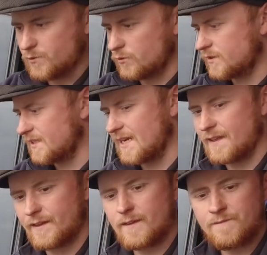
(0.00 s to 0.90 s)
sort of
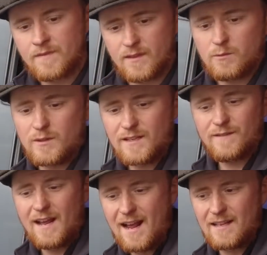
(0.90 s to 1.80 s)
together. This one
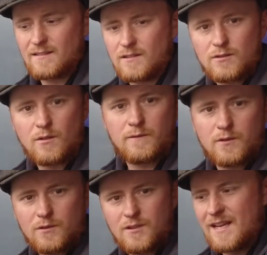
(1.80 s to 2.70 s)
even has the soft
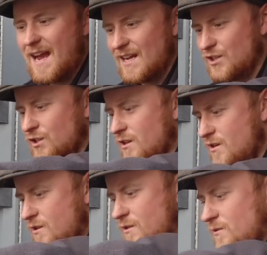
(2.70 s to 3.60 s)
touch dash,
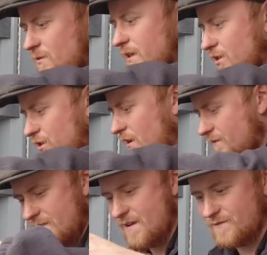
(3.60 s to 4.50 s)
which
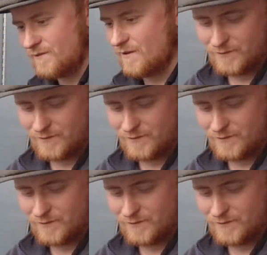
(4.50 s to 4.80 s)
I've never